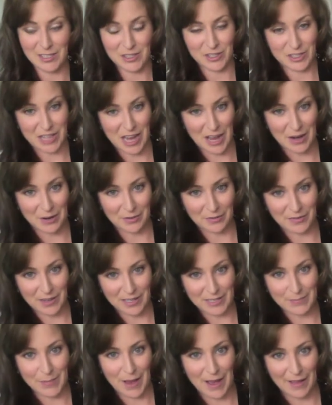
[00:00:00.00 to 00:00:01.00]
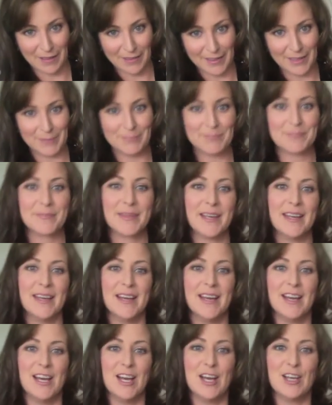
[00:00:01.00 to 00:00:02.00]
Your Shadow face palette.
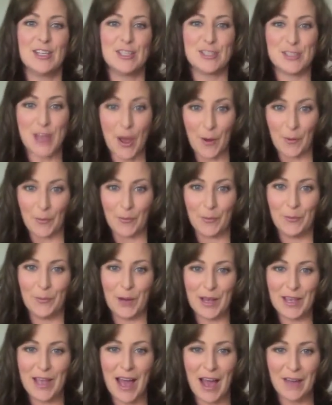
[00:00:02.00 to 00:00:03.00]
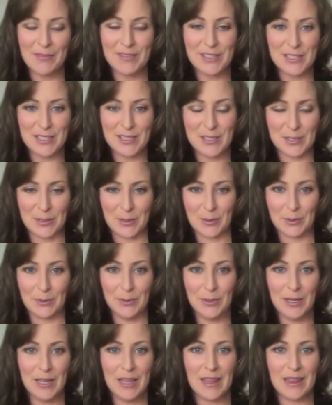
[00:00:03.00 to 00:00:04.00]
So what you have to
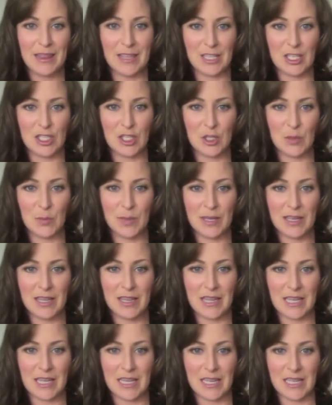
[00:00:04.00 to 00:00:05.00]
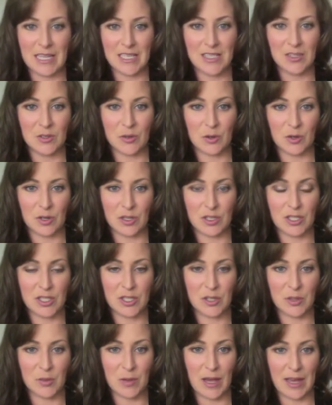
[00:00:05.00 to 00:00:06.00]
do, the two big things in order
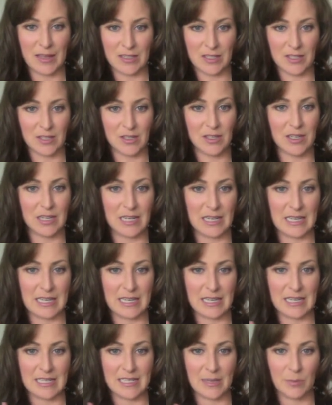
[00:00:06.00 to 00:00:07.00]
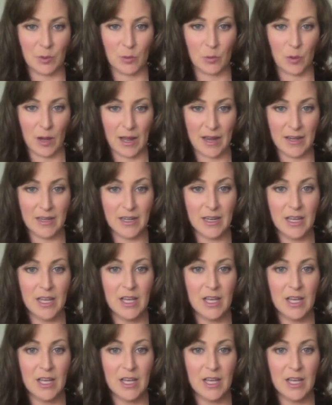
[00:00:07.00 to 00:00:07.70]
to enter is, number one,